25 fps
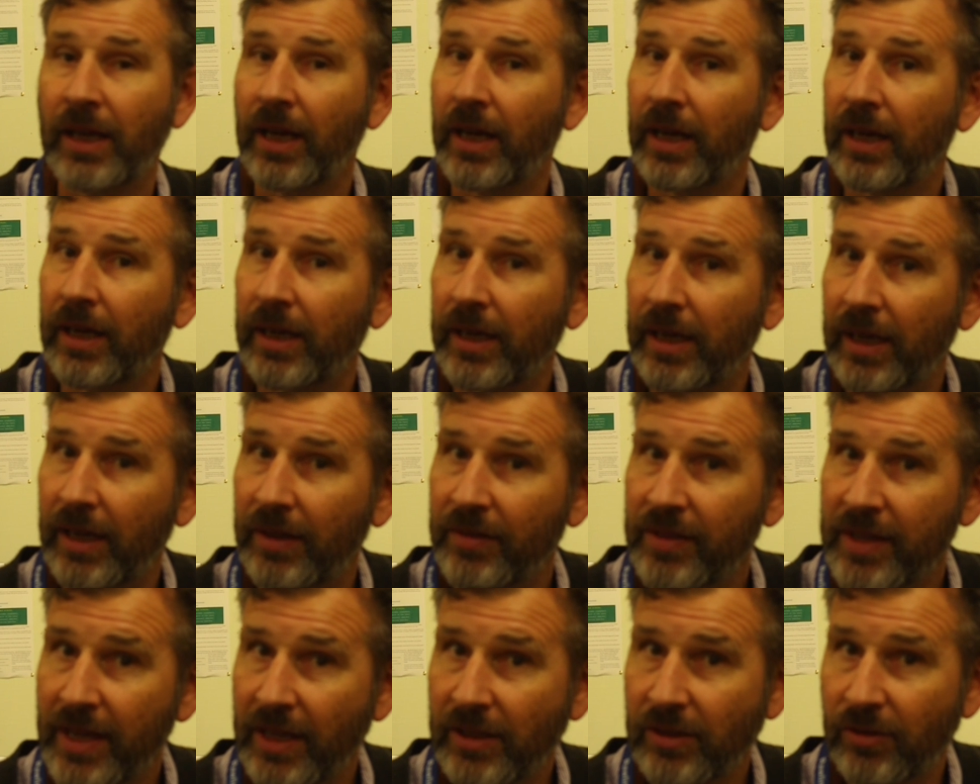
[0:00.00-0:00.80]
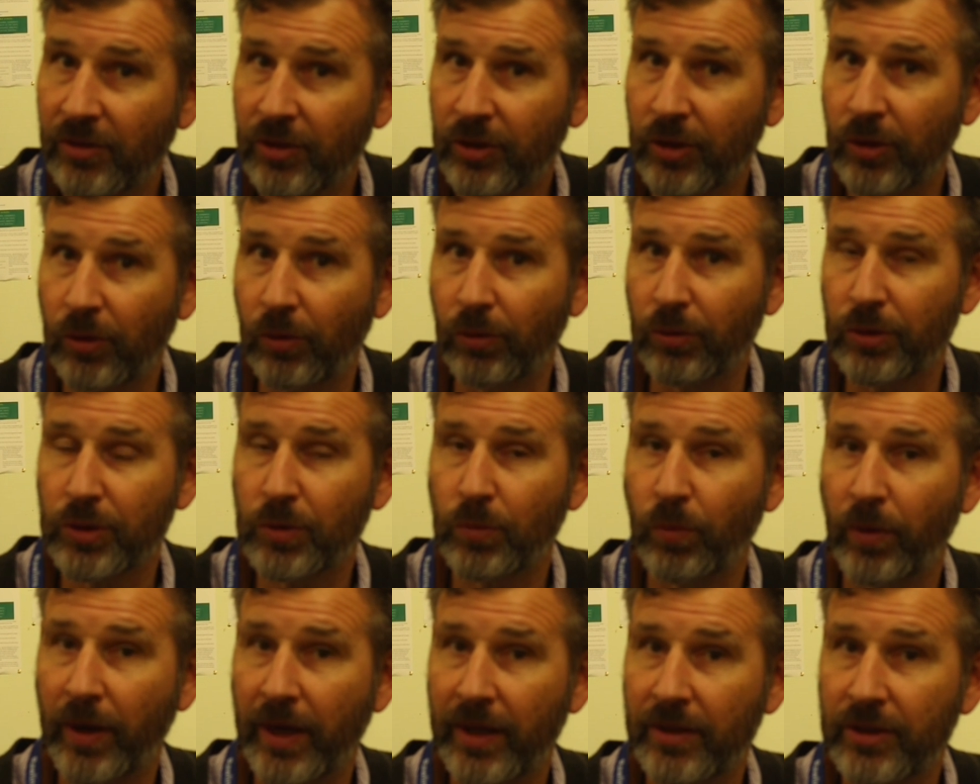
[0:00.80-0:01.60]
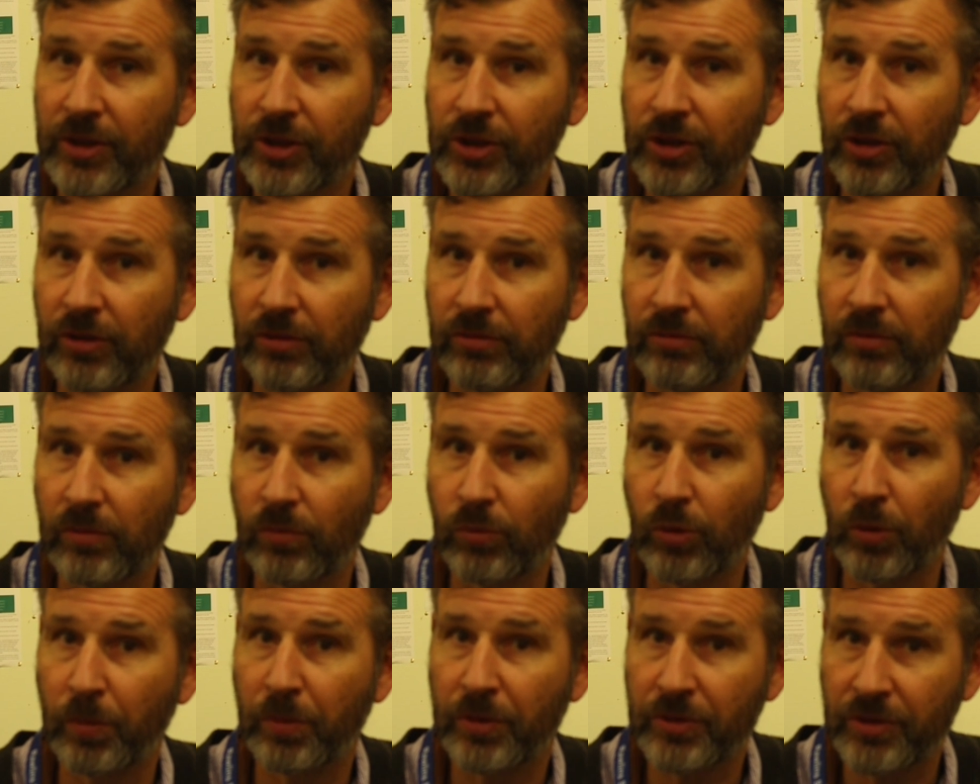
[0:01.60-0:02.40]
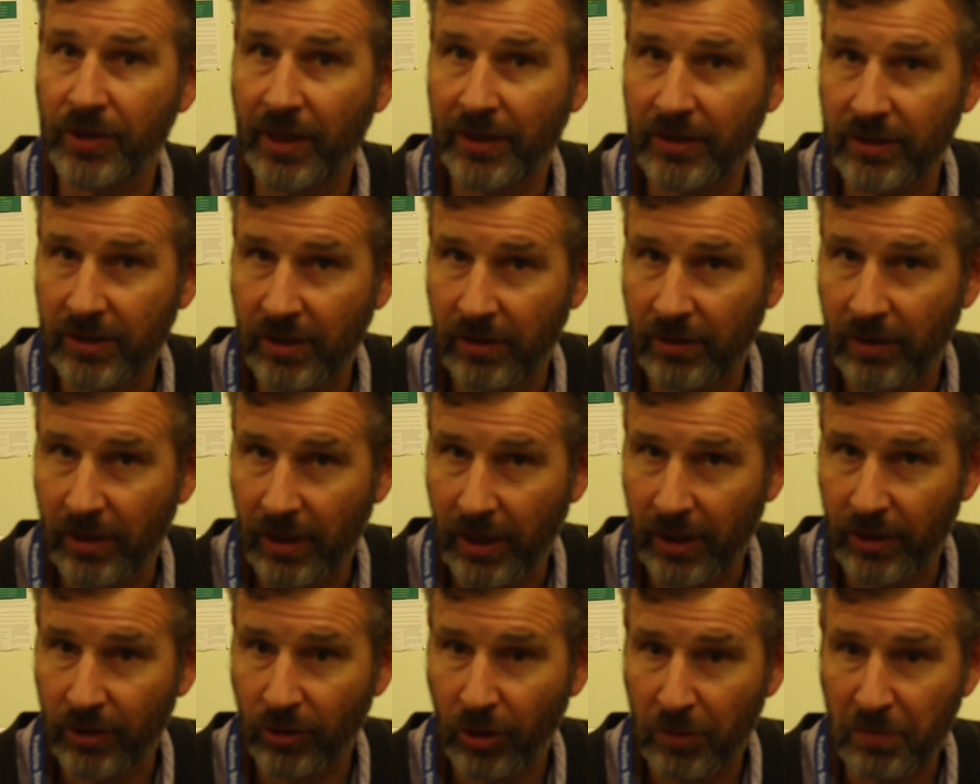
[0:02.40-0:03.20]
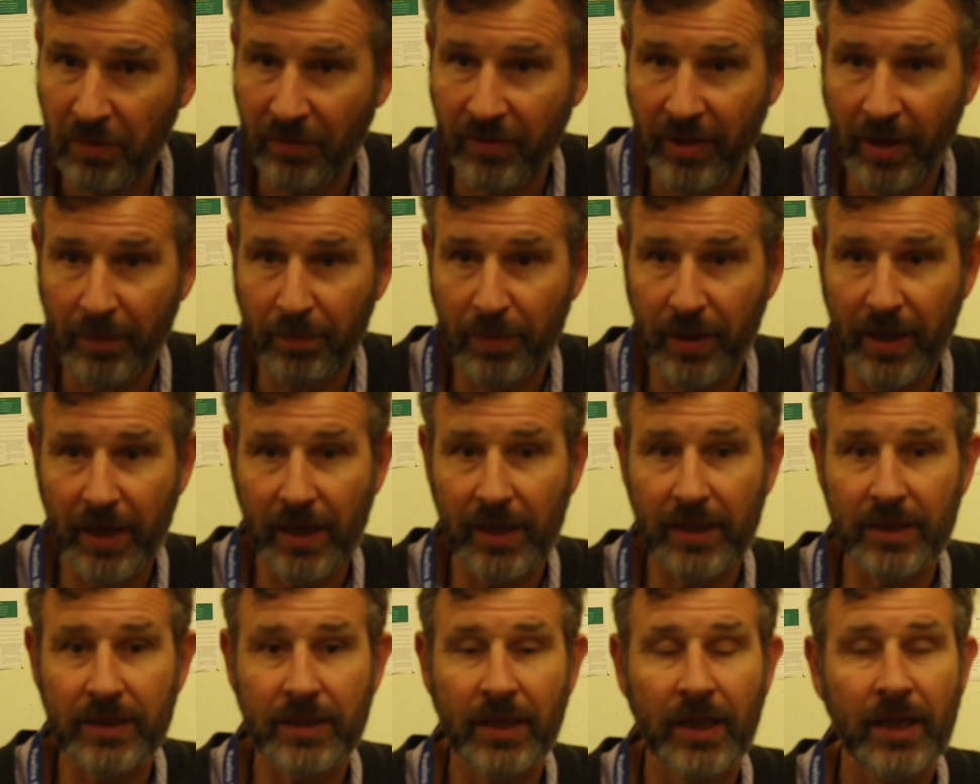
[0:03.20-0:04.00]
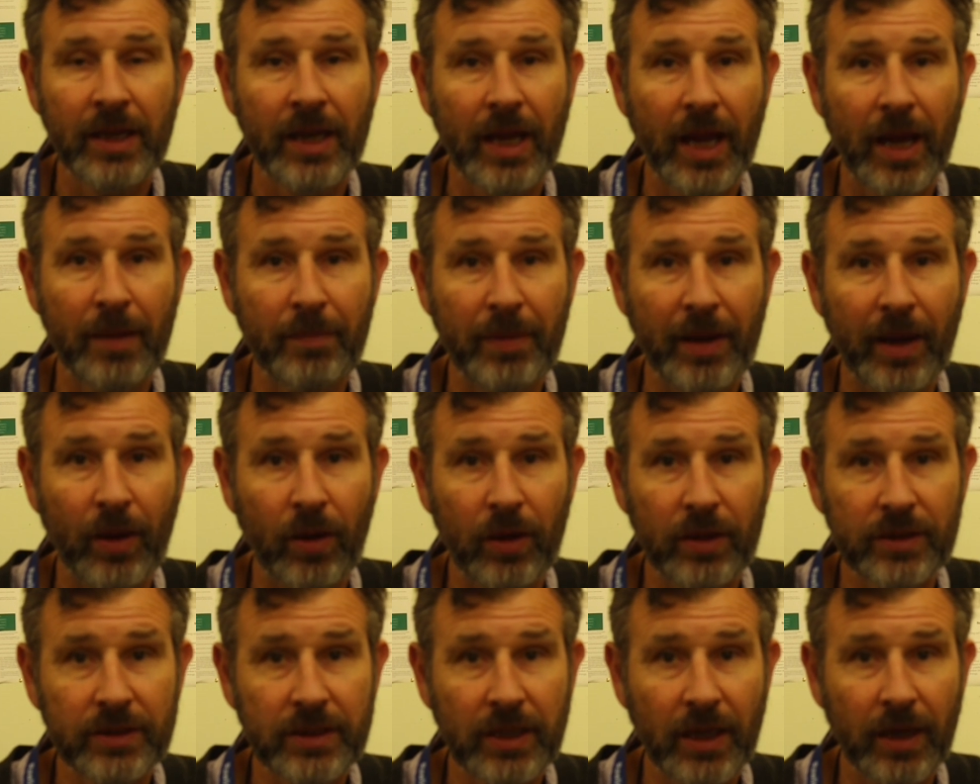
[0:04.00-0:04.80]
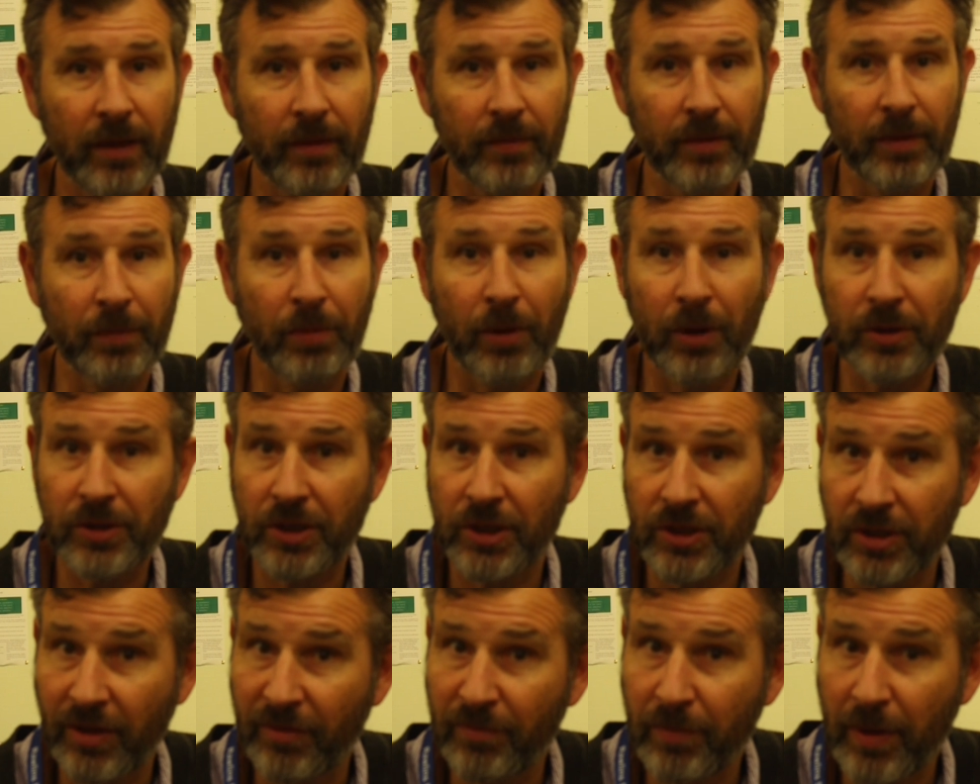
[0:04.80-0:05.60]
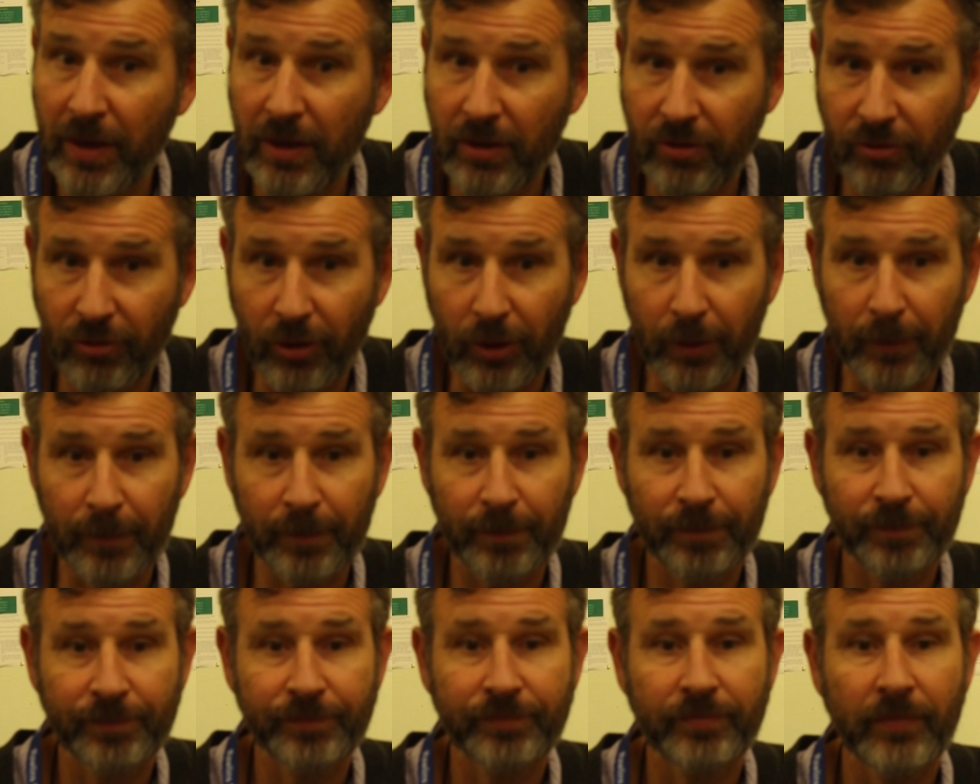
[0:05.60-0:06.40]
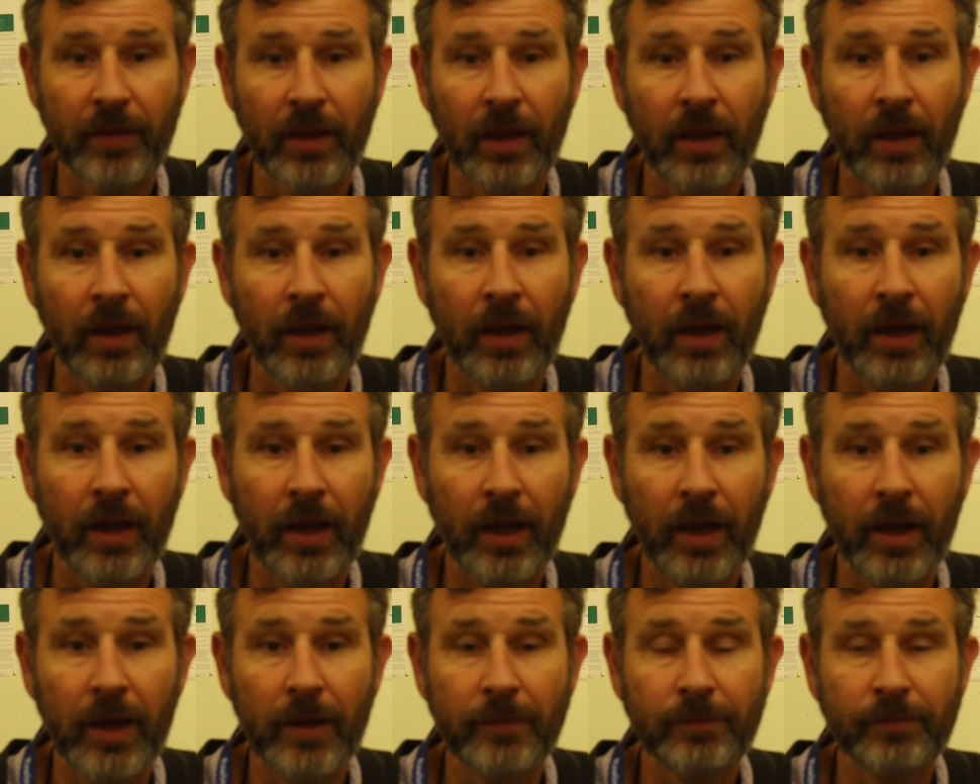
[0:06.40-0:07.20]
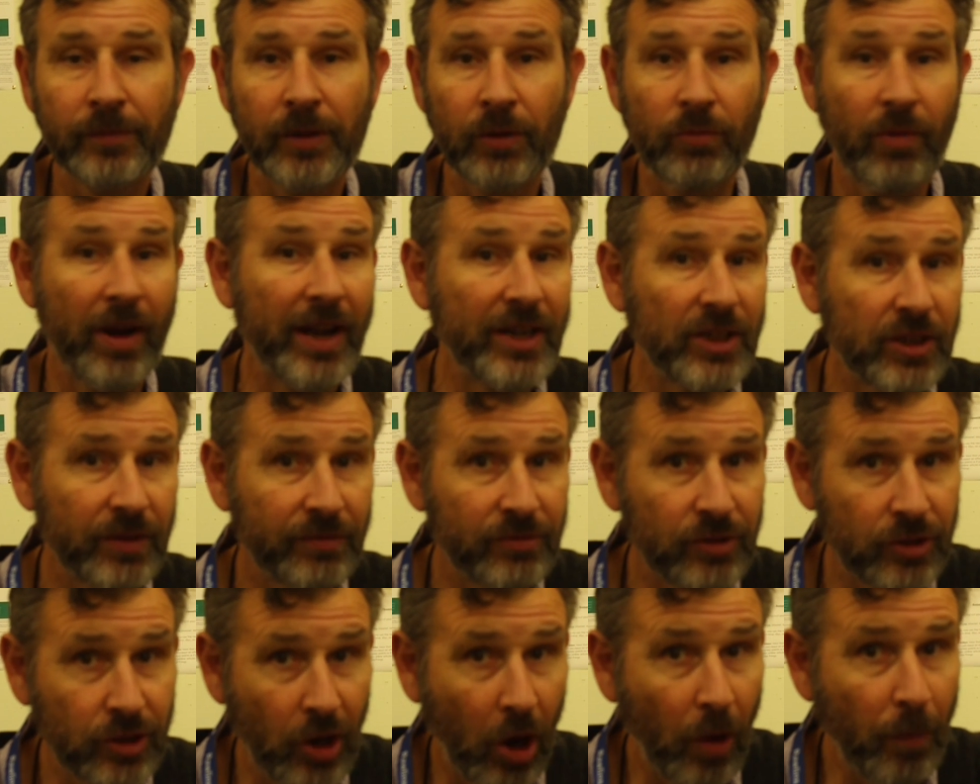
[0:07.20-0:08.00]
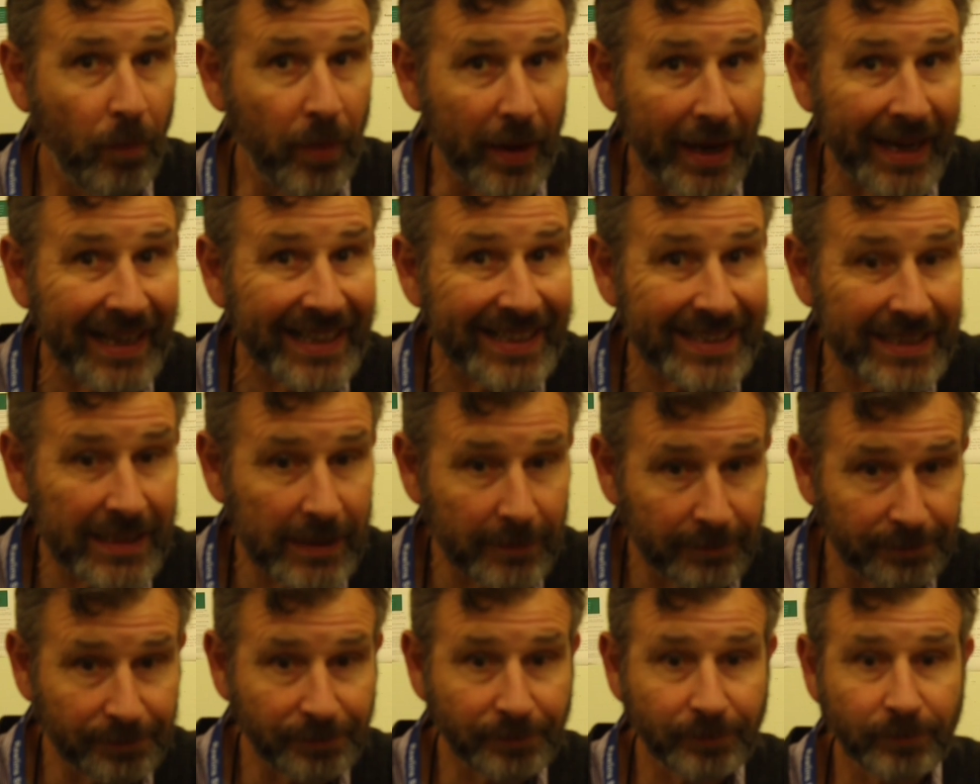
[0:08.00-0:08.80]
at the end of the course where the student will present to a group of their peers about the process they've been through. The range of topics